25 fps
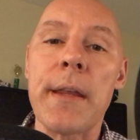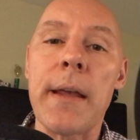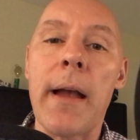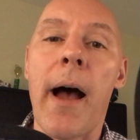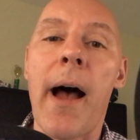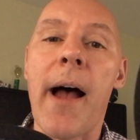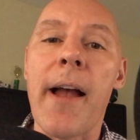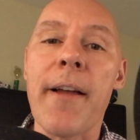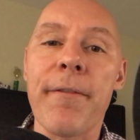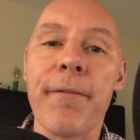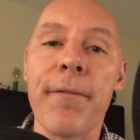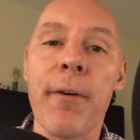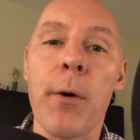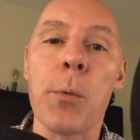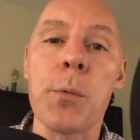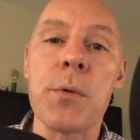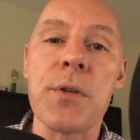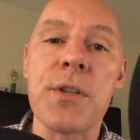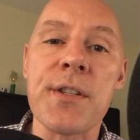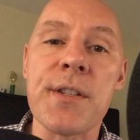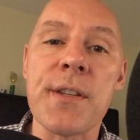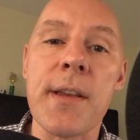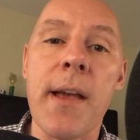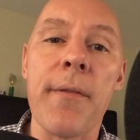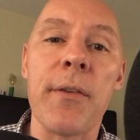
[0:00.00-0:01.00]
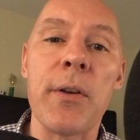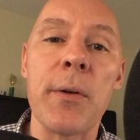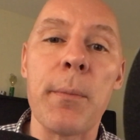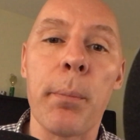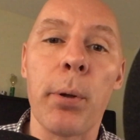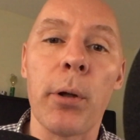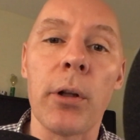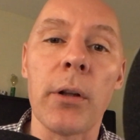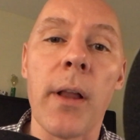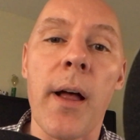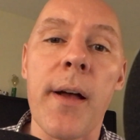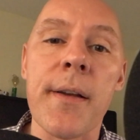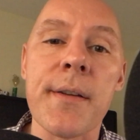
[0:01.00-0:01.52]
the iPhone 7
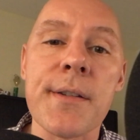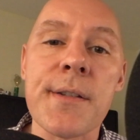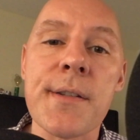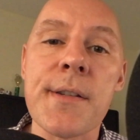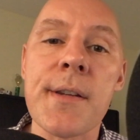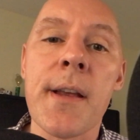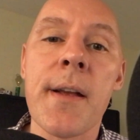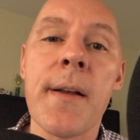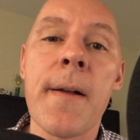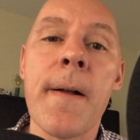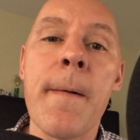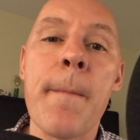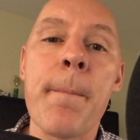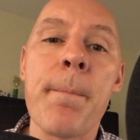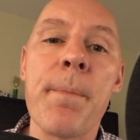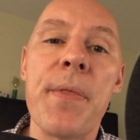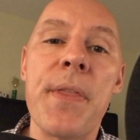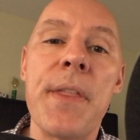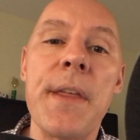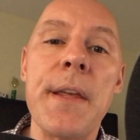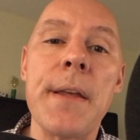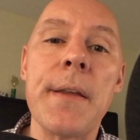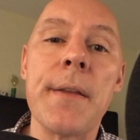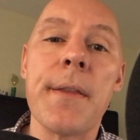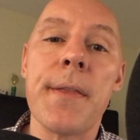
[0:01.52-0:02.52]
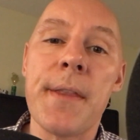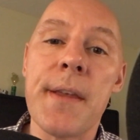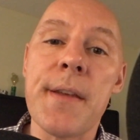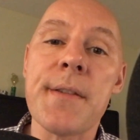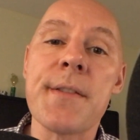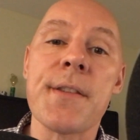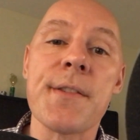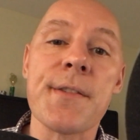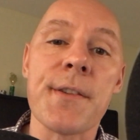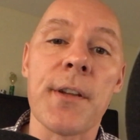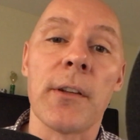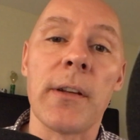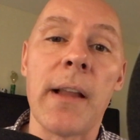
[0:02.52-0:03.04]
Plus.
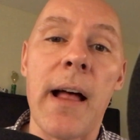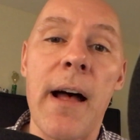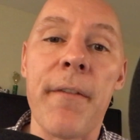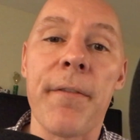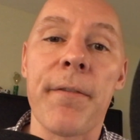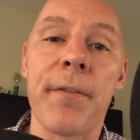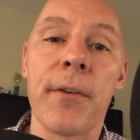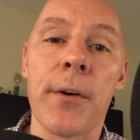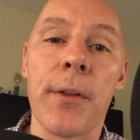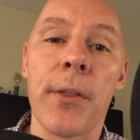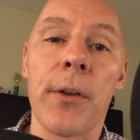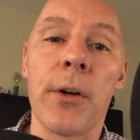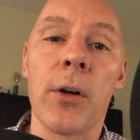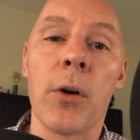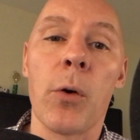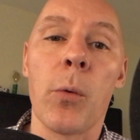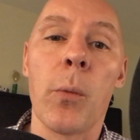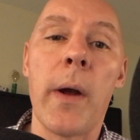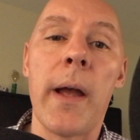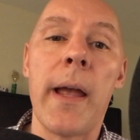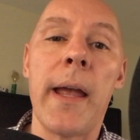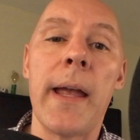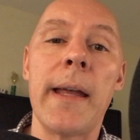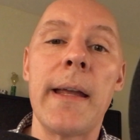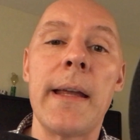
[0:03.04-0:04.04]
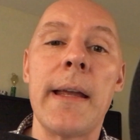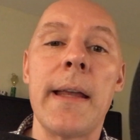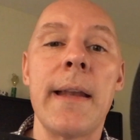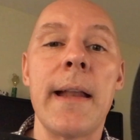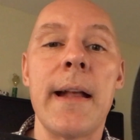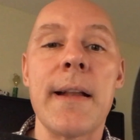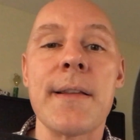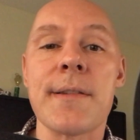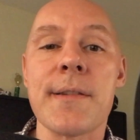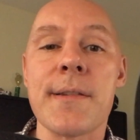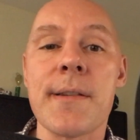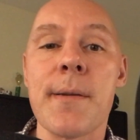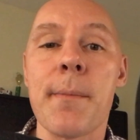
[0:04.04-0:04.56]
This is a lot further away, and
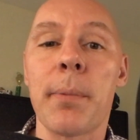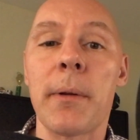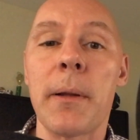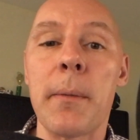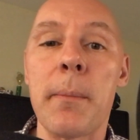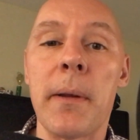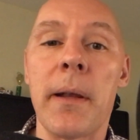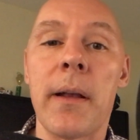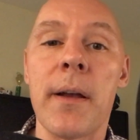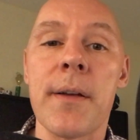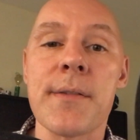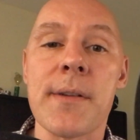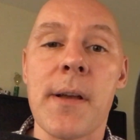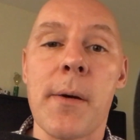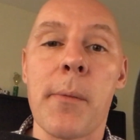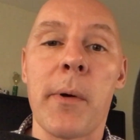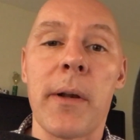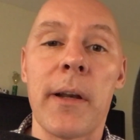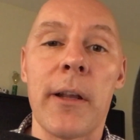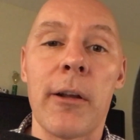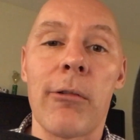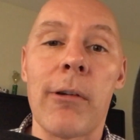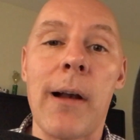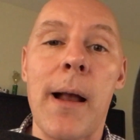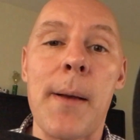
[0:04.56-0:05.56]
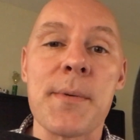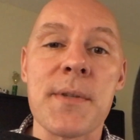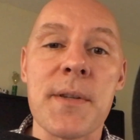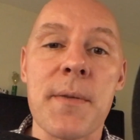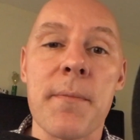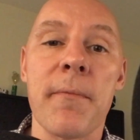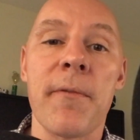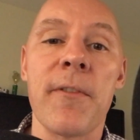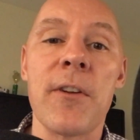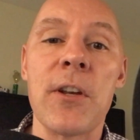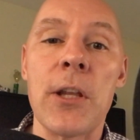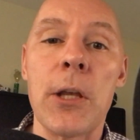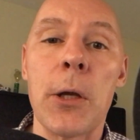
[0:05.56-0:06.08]
that's simply because I want to grab
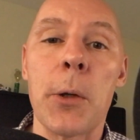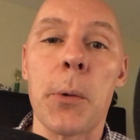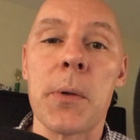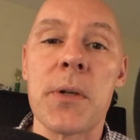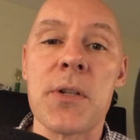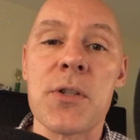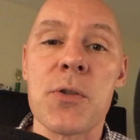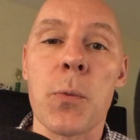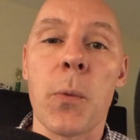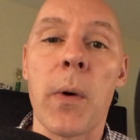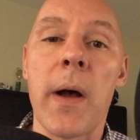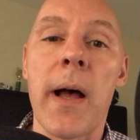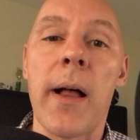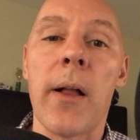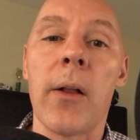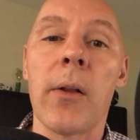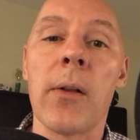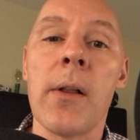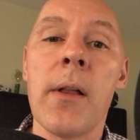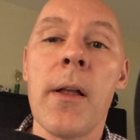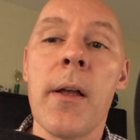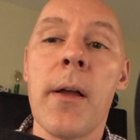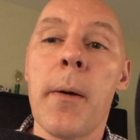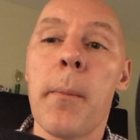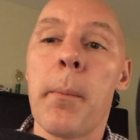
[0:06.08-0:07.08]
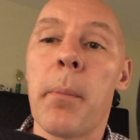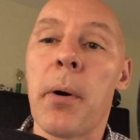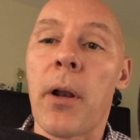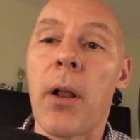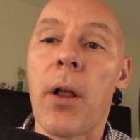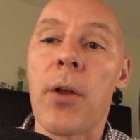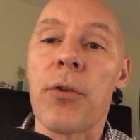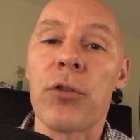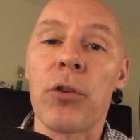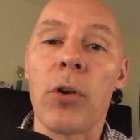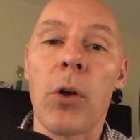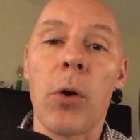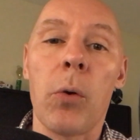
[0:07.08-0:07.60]
some video as well. But
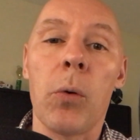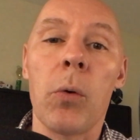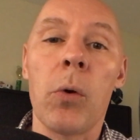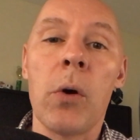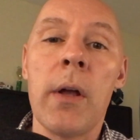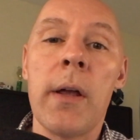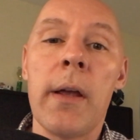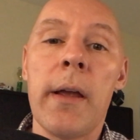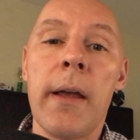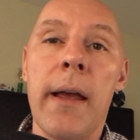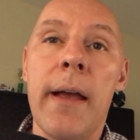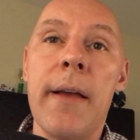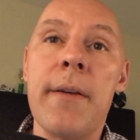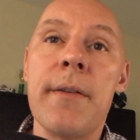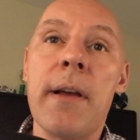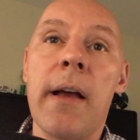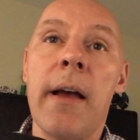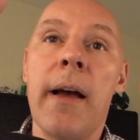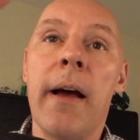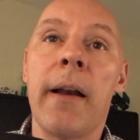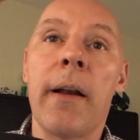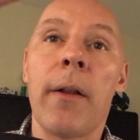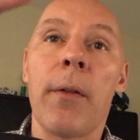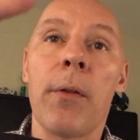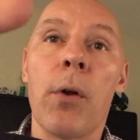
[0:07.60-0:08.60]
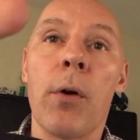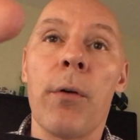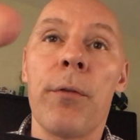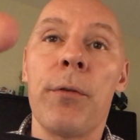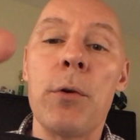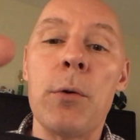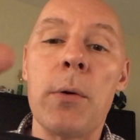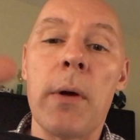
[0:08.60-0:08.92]
also, I don't know